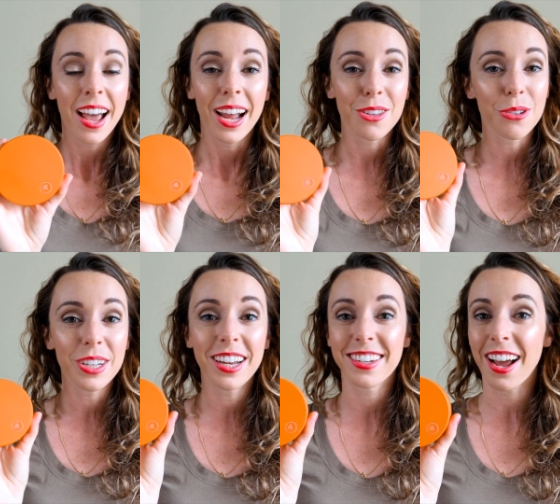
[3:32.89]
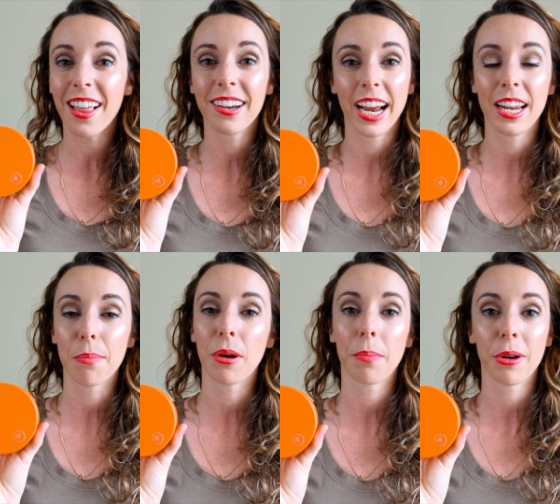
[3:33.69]
it's only $1.80
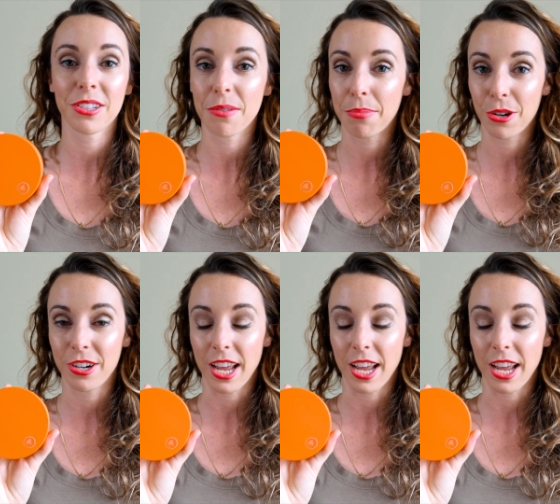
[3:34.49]
per person per